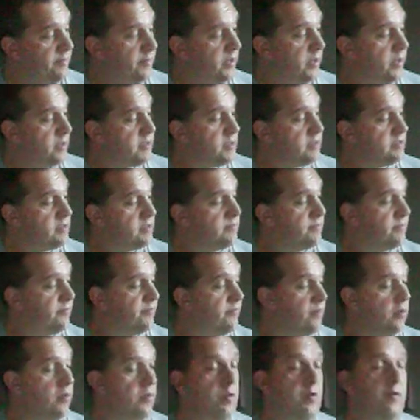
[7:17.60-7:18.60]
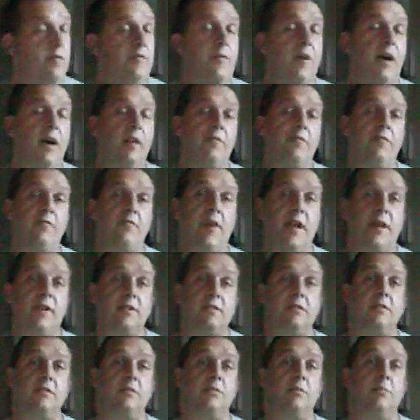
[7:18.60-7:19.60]
first 4 or 5
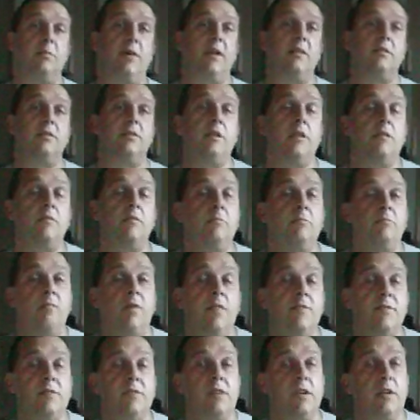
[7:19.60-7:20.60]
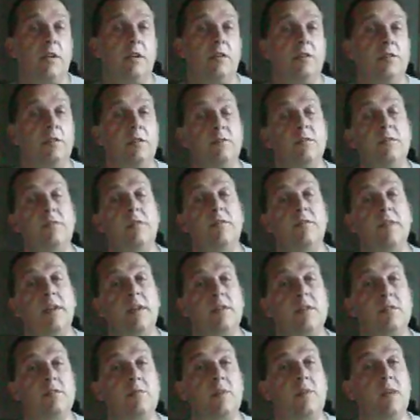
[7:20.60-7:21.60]
frets on the banjo, but obviously you can do other
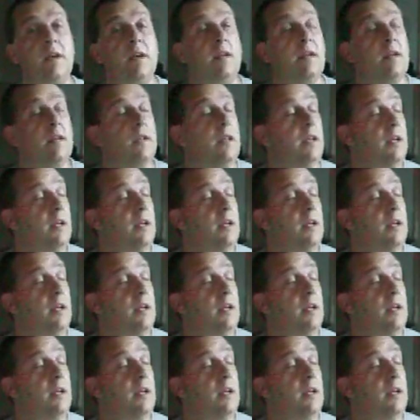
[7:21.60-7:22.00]
things with it.